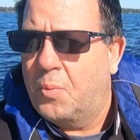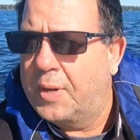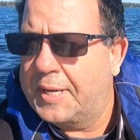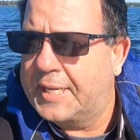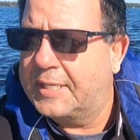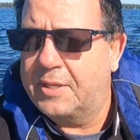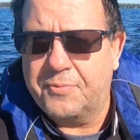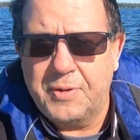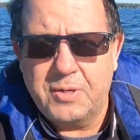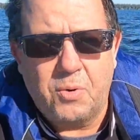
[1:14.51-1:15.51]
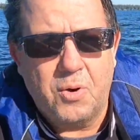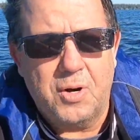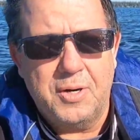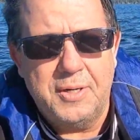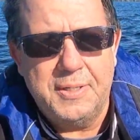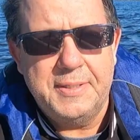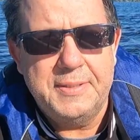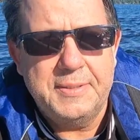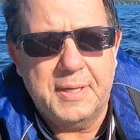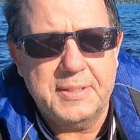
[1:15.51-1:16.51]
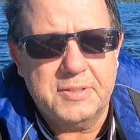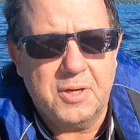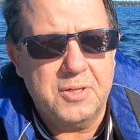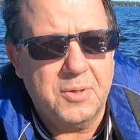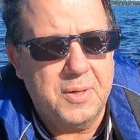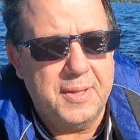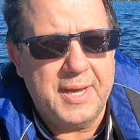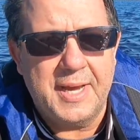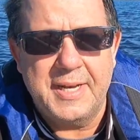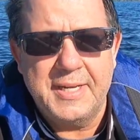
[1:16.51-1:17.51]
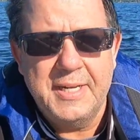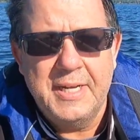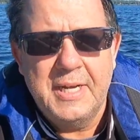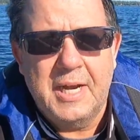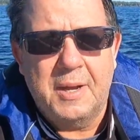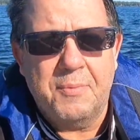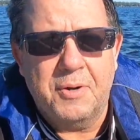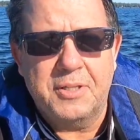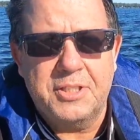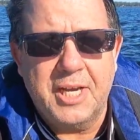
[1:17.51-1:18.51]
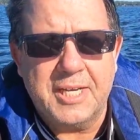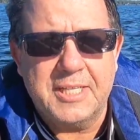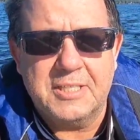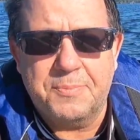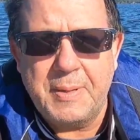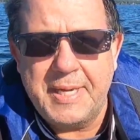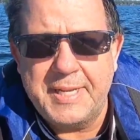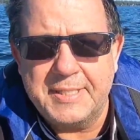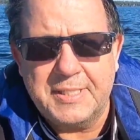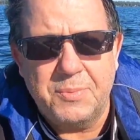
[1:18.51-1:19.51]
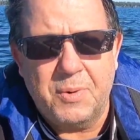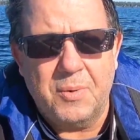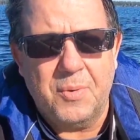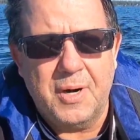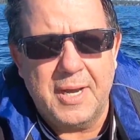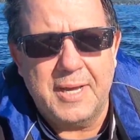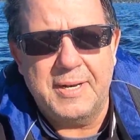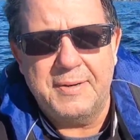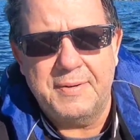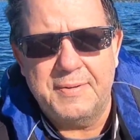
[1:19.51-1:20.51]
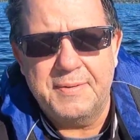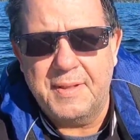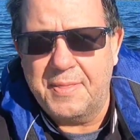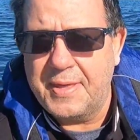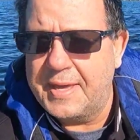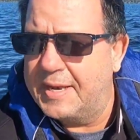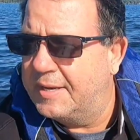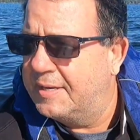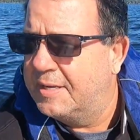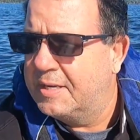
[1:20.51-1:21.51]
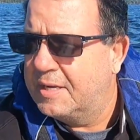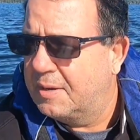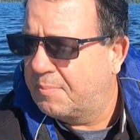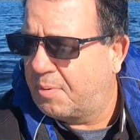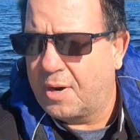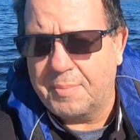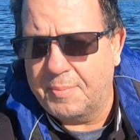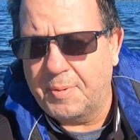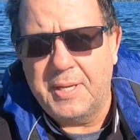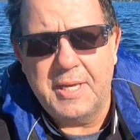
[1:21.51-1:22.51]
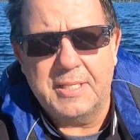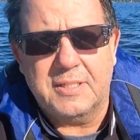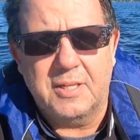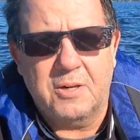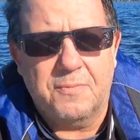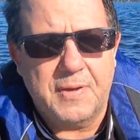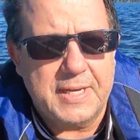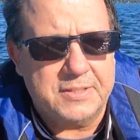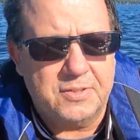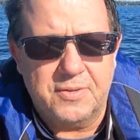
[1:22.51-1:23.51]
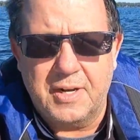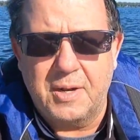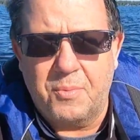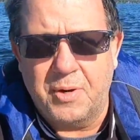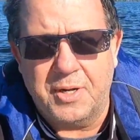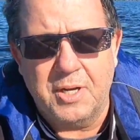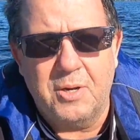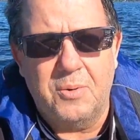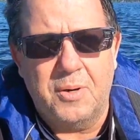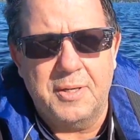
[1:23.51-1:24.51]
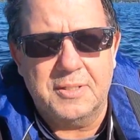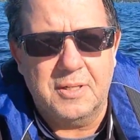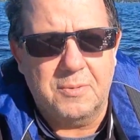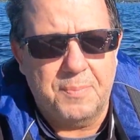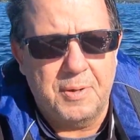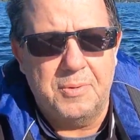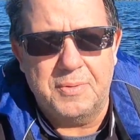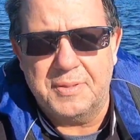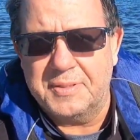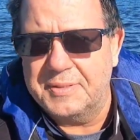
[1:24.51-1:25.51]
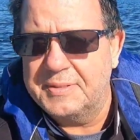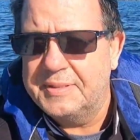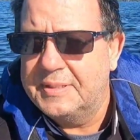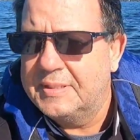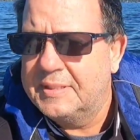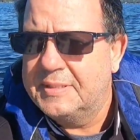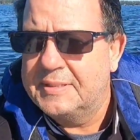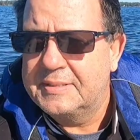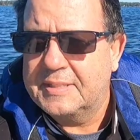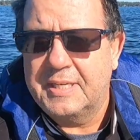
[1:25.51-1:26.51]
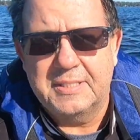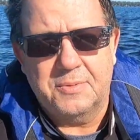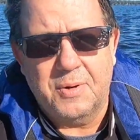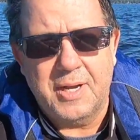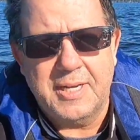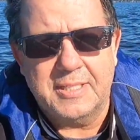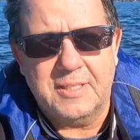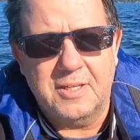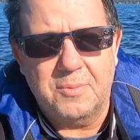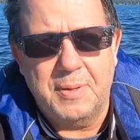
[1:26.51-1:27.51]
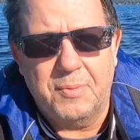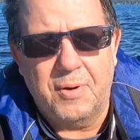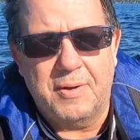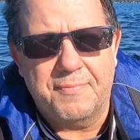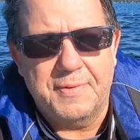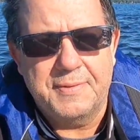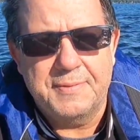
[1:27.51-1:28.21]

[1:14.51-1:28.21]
When I get to 3/4 and I start doing that, I'm going to check the speed and see where we're at then. Probably it's a little faster than I want to go on this little boat because the ride gets a little bit rough.